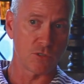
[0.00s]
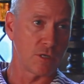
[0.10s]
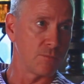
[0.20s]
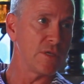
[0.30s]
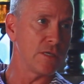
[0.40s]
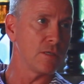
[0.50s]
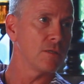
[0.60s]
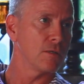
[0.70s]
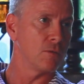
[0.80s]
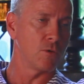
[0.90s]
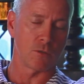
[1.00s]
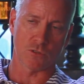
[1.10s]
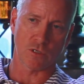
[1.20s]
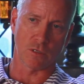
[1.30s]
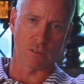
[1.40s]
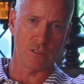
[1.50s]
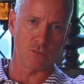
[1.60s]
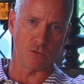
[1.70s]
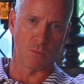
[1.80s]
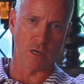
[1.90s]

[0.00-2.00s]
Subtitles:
was going to mean and what it was going to lead to.